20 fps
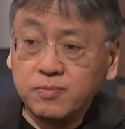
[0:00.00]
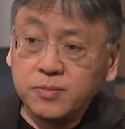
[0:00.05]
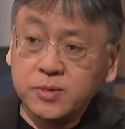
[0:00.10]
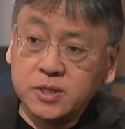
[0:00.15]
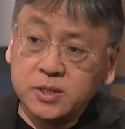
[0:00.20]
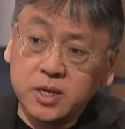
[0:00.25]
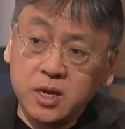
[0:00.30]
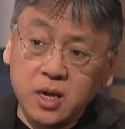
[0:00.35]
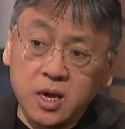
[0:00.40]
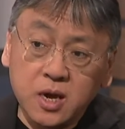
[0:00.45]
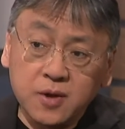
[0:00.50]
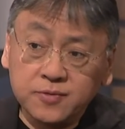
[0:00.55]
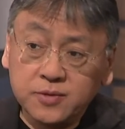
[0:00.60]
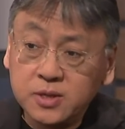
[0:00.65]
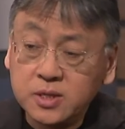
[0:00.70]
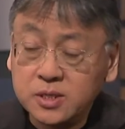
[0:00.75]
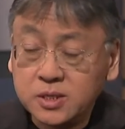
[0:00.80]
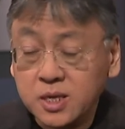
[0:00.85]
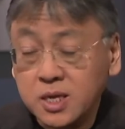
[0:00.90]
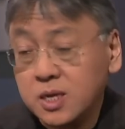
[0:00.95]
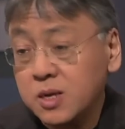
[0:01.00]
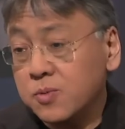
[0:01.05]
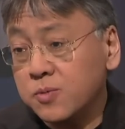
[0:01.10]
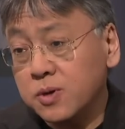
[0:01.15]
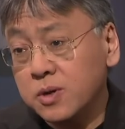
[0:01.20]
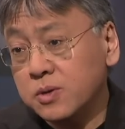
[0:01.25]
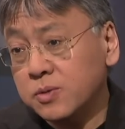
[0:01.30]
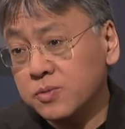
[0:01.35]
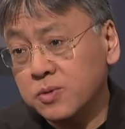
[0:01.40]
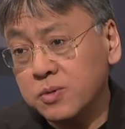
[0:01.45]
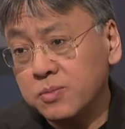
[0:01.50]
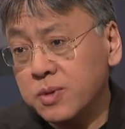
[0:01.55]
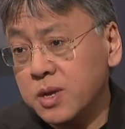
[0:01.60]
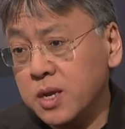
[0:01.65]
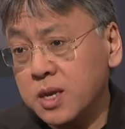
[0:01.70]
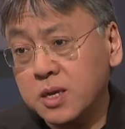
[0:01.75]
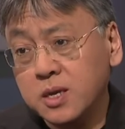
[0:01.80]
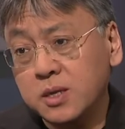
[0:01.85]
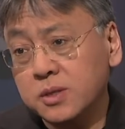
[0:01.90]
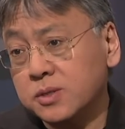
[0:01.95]
say after the Second World War,
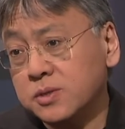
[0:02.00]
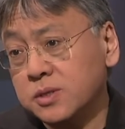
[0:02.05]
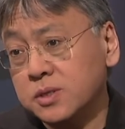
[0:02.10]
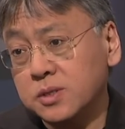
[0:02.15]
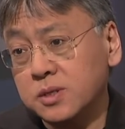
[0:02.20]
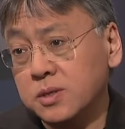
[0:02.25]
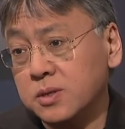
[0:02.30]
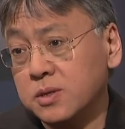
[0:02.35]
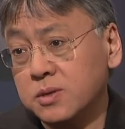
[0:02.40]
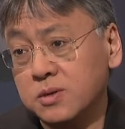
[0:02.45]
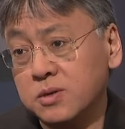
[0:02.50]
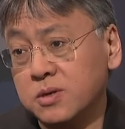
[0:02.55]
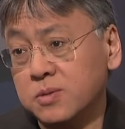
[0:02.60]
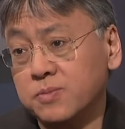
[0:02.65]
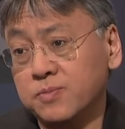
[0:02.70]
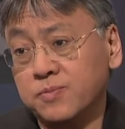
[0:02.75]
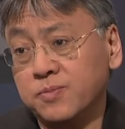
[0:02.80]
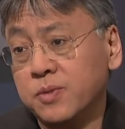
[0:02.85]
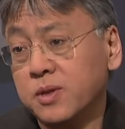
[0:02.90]
many countries in Europe